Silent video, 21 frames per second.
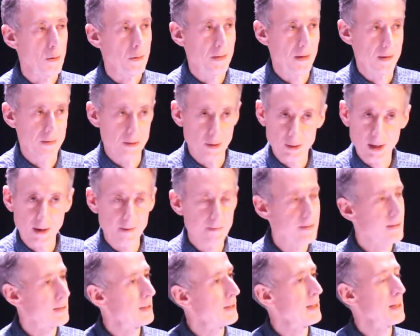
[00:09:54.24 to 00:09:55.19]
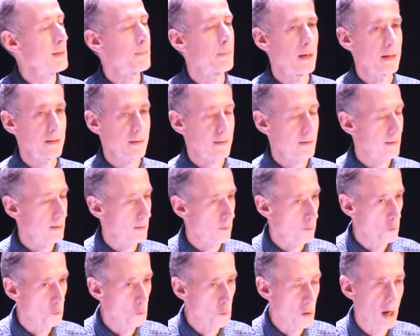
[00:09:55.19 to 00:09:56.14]
There's no guarantee, but
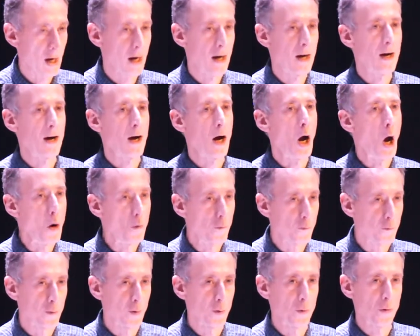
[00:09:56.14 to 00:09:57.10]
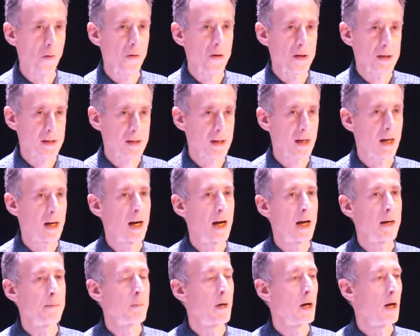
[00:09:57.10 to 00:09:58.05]
we are hopeful this
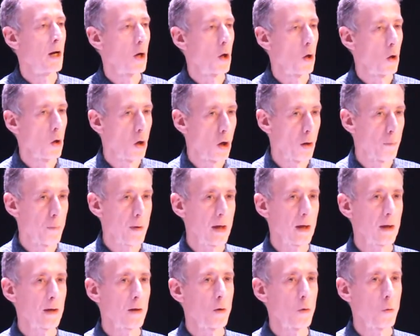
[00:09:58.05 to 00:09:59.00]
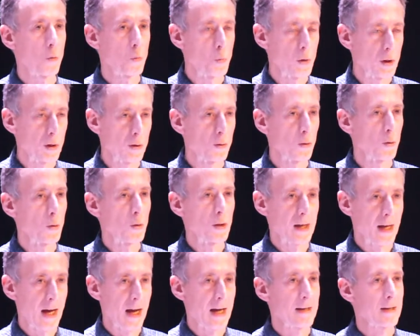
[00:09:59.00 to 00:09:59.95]
time lobbying will
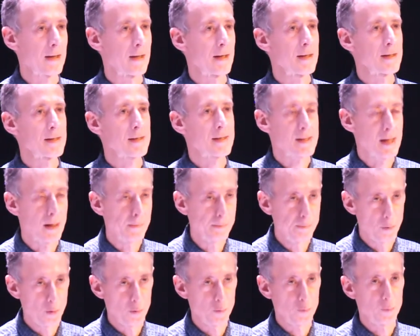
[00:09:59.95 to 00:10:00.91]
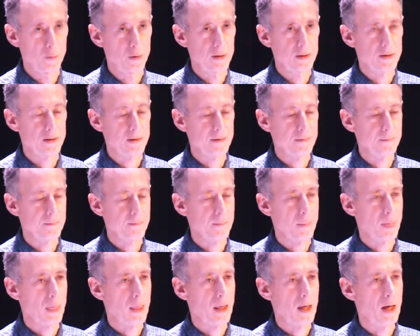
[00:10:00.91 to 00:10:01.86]
get some movement.
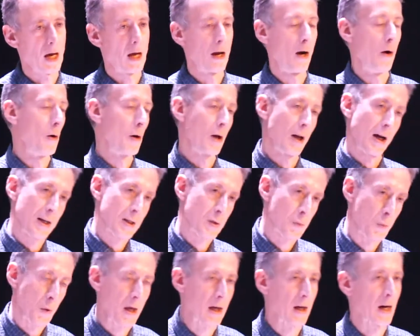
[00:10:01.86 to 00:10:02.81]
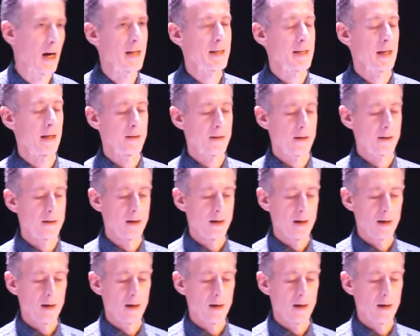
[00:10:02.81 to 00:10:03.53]
And only last week I attended